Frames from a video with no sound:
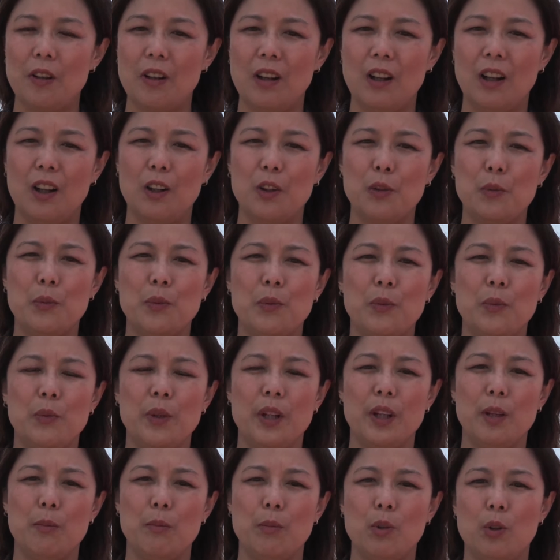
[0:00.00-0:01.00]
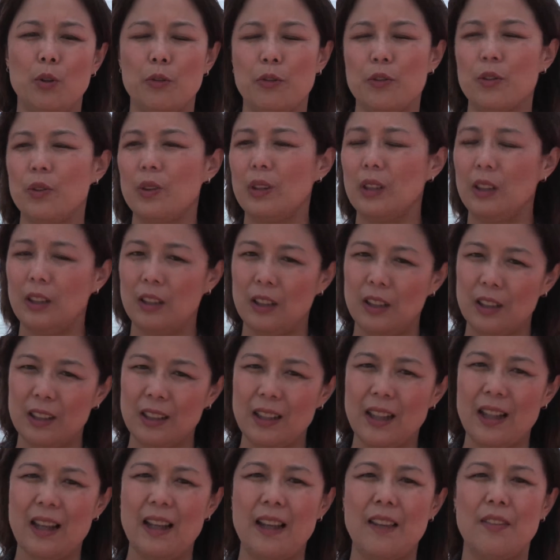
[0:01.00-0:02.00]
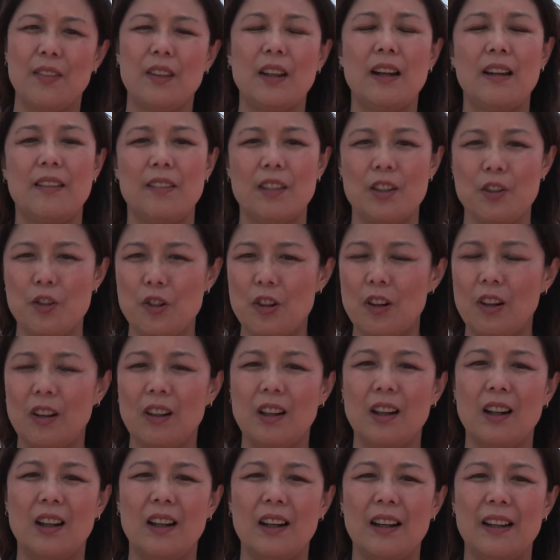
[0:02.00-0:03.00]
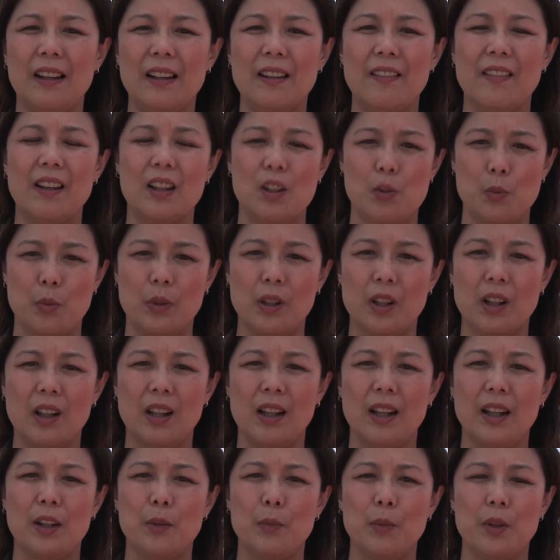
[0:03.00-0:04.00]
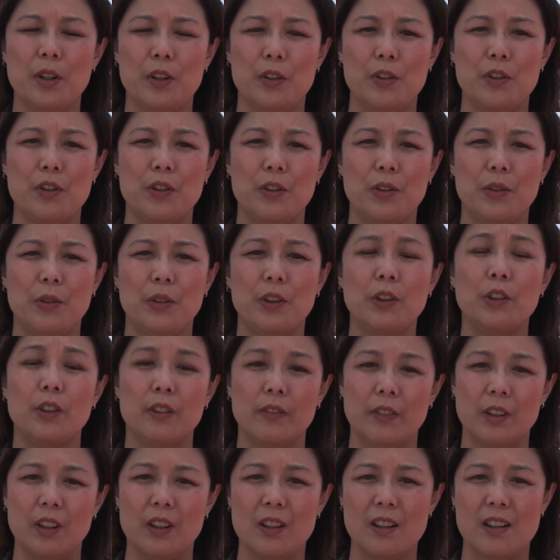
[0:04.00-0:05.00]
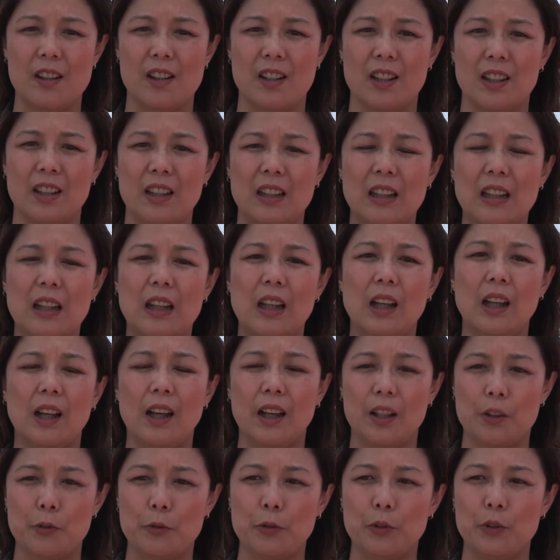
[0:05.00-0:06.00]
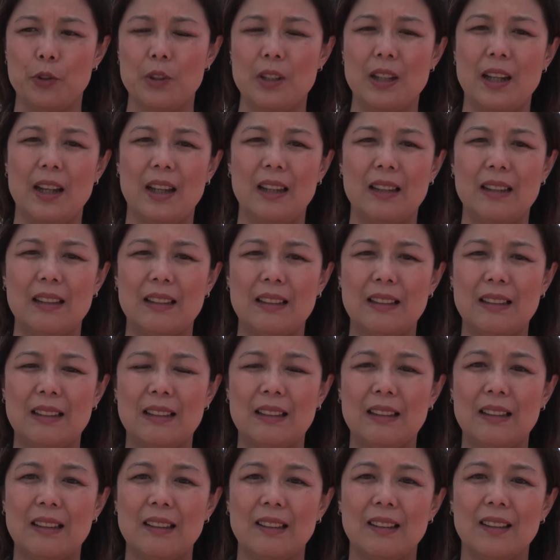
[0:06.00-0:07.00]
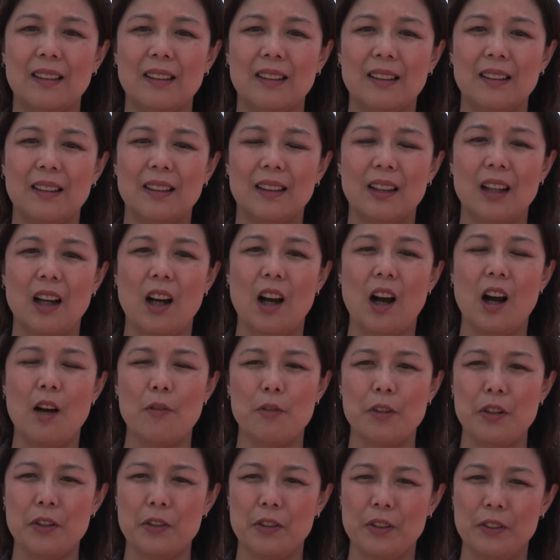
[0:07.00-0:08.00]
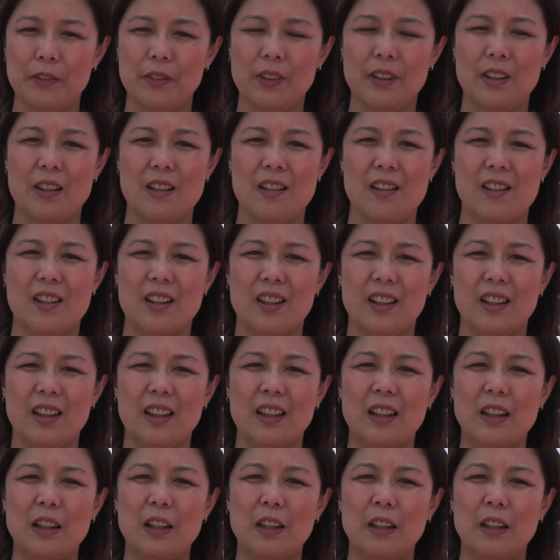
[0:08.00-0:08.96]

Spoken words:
on, we moved to Henan and Shanghai. That's where I went to university at Fudan. After university,